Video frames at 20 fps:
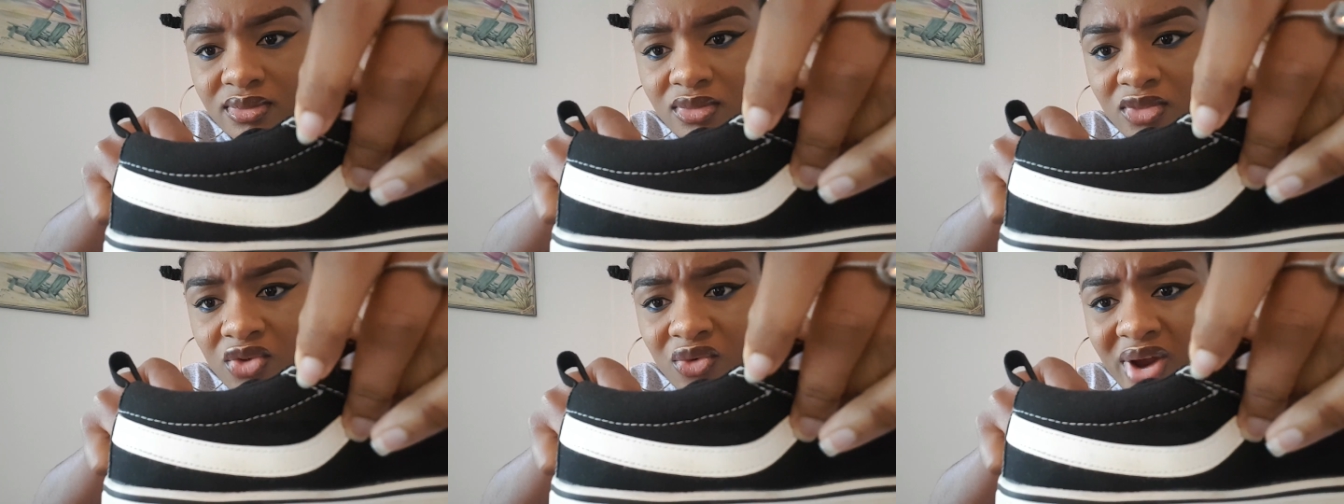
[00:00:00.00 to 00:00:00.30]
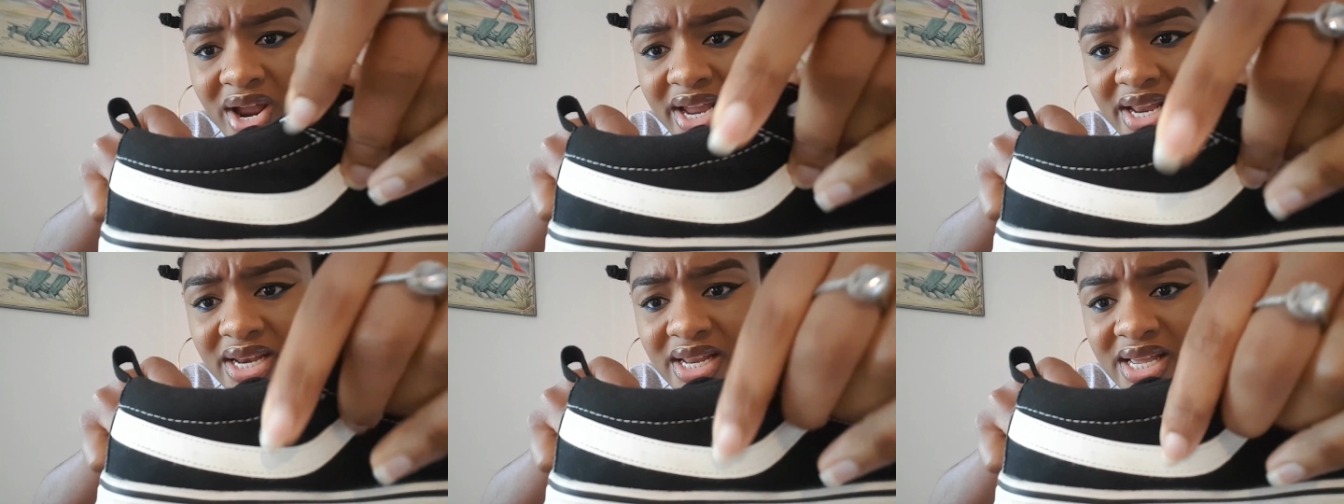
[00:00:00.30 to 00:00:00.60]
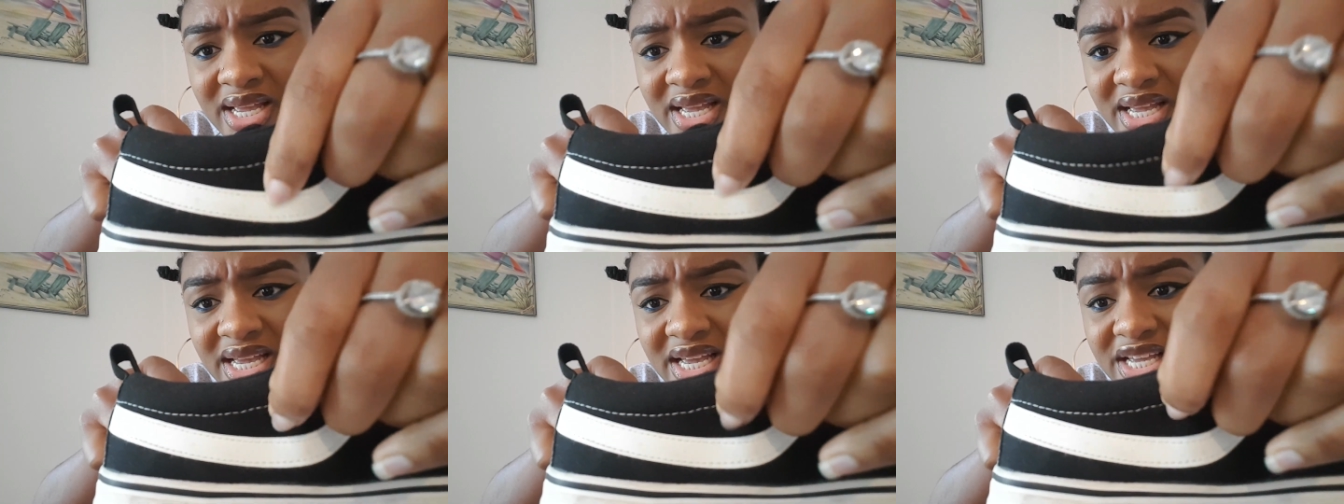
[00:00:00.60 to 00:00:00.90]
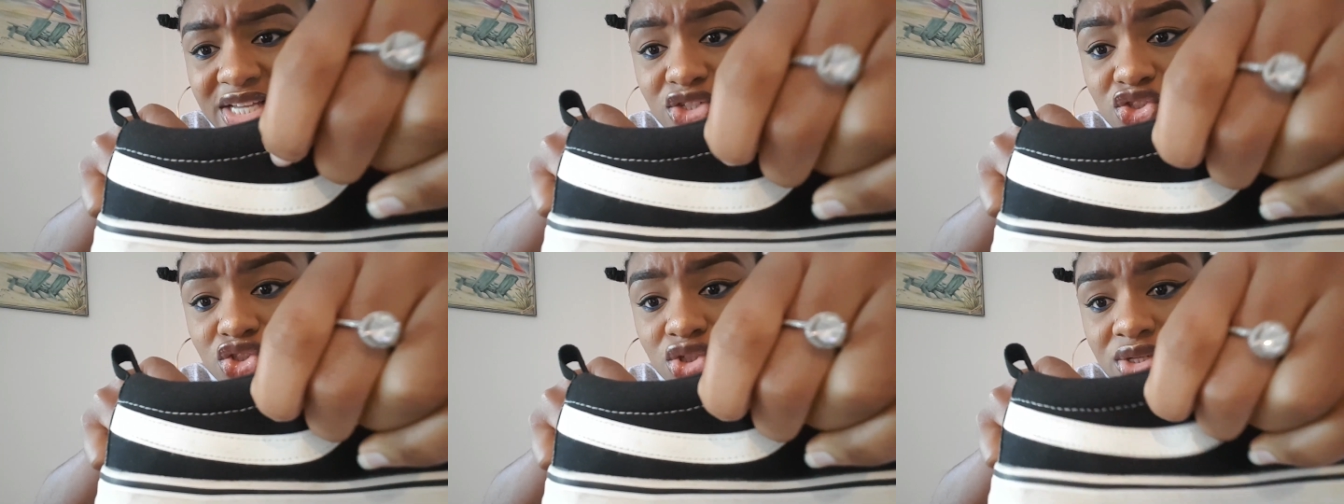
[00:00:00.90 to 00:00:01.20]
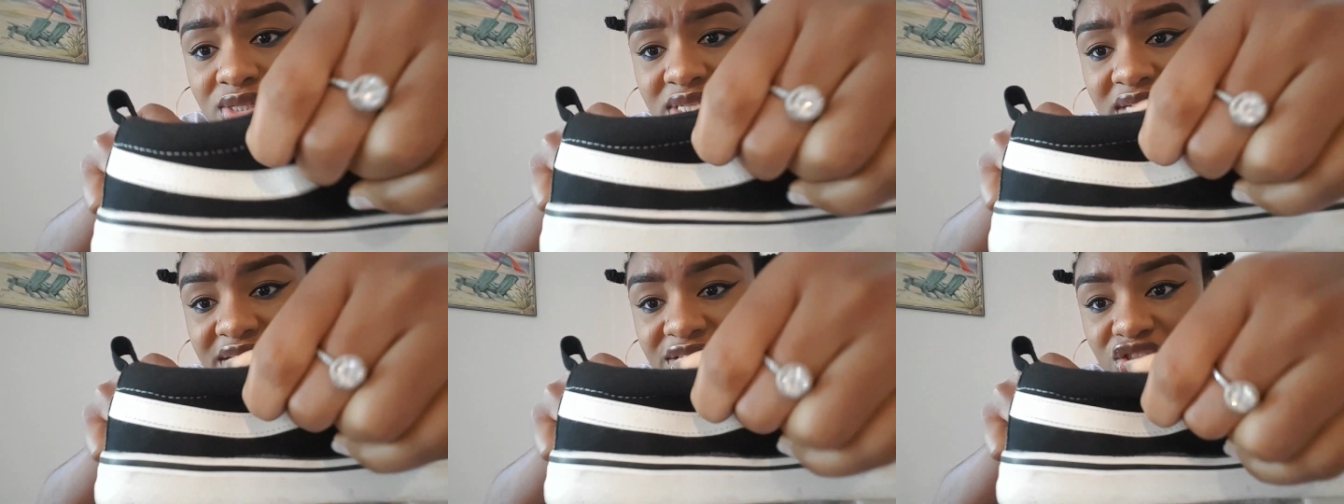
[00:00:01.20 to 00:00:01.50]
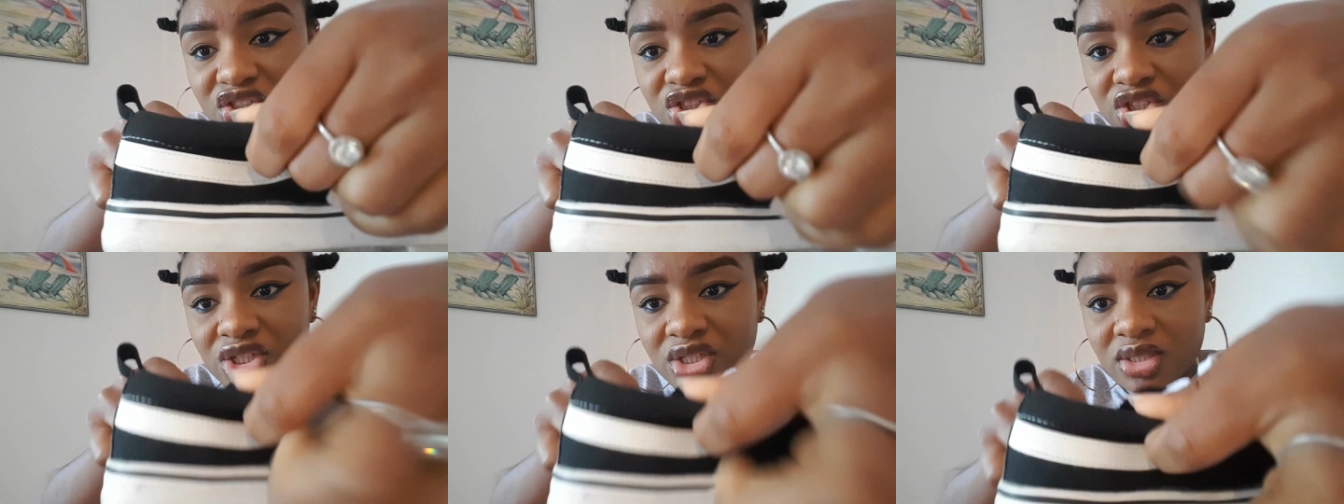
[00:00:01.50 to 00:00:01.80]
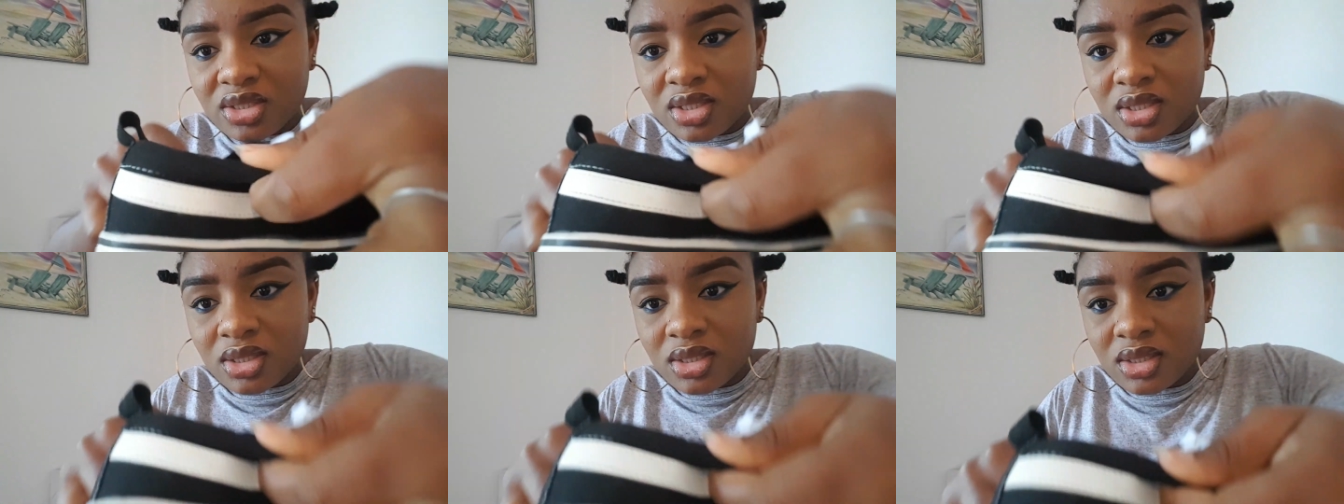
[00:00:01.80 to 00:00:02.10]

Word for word: Right? It's just a jean.